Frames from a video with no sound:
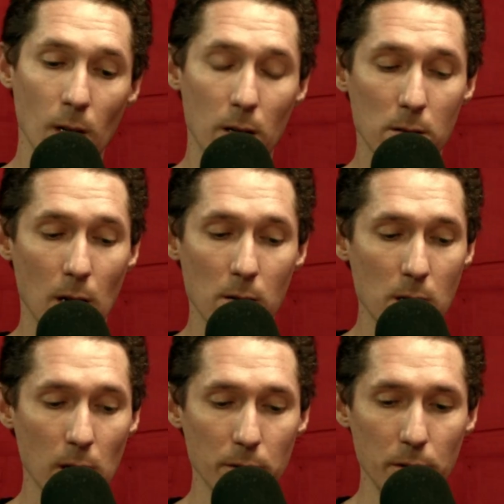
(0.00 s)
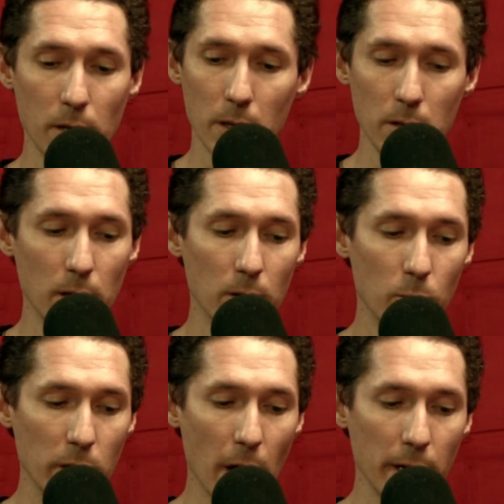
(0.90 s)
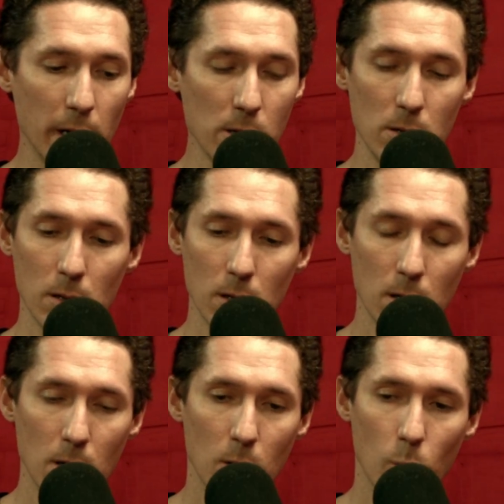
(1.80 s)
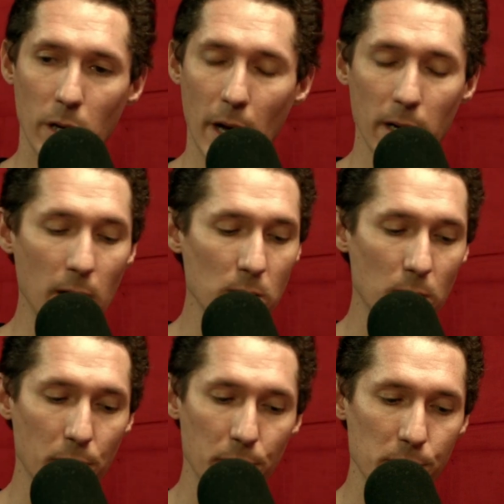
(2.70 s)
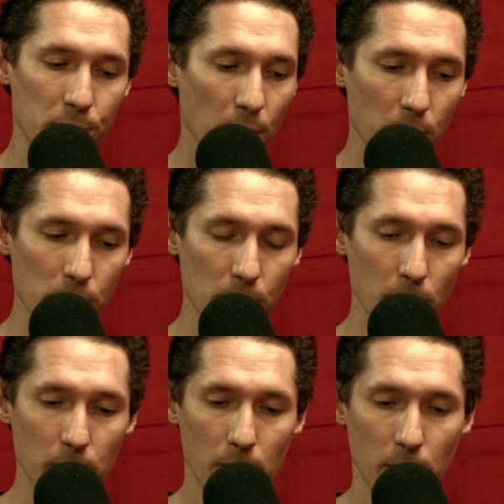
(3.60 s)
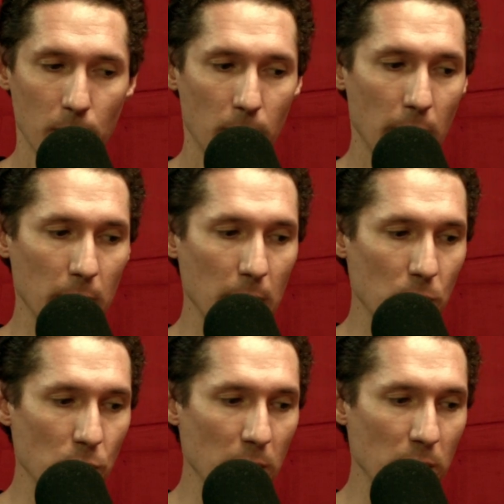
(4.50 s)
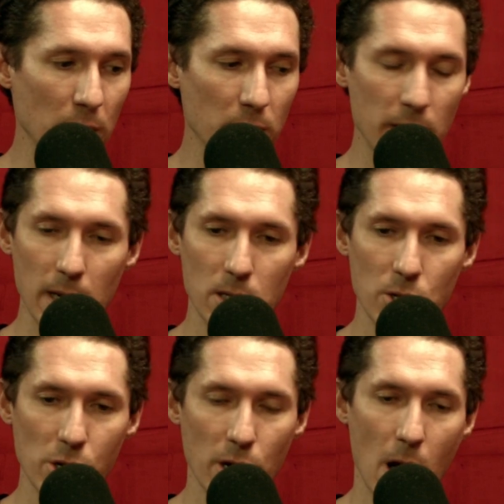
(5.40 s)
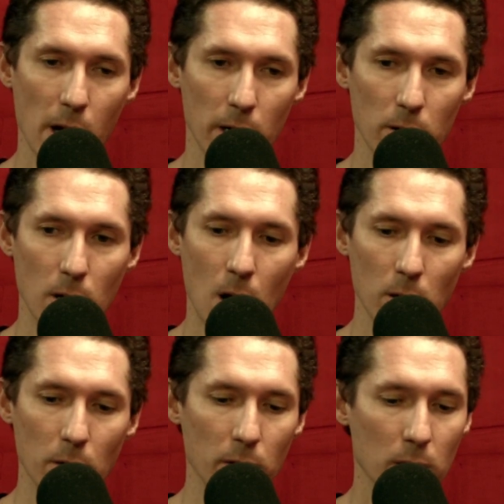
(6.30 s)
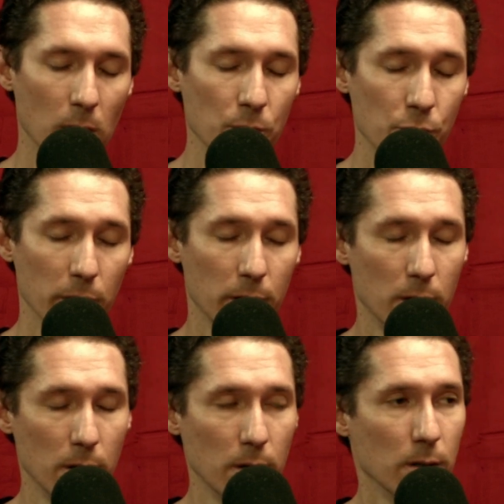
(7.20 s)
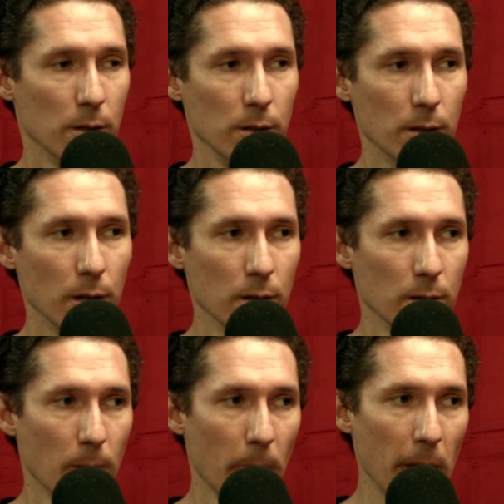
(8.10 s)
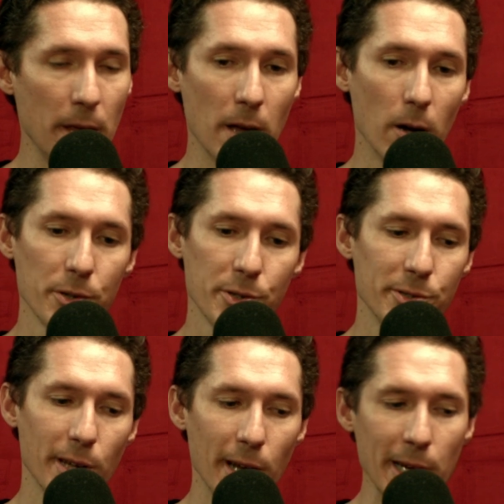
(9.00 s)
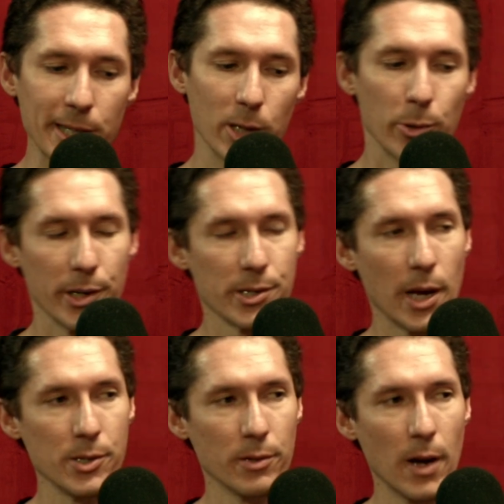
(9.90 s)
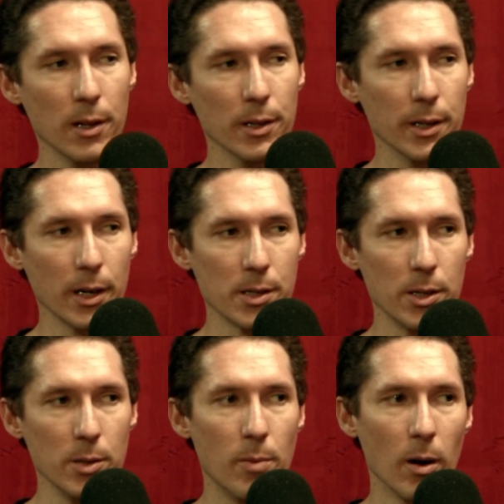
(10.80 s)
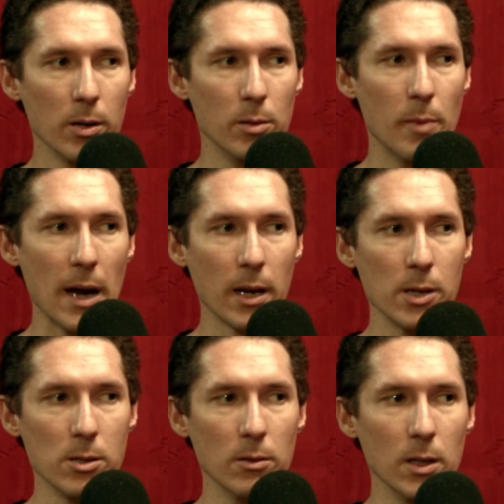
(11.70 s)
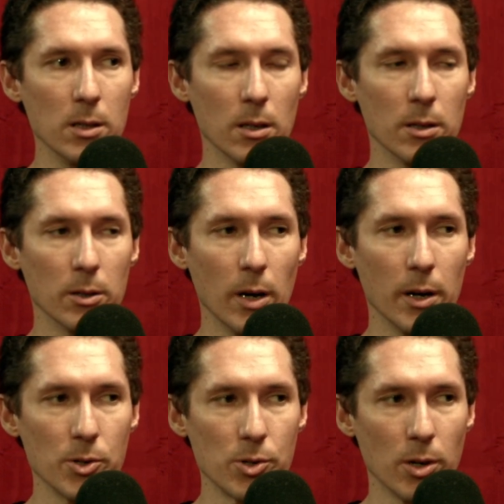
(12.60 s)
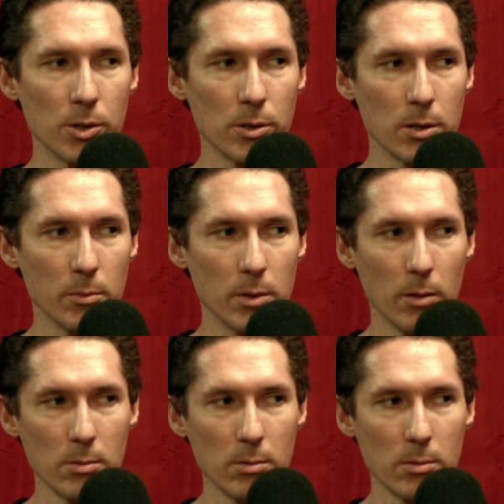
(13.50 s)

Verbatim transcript: me? I was, I was telling you that well, you know we got to get you to we got to get you to these cities. You know and get the and get the taste of Chicago all over the country. You know. Yeah. And I also said I did criticize your valeting. I said you bar, you back SUVs underground in structure sometimes.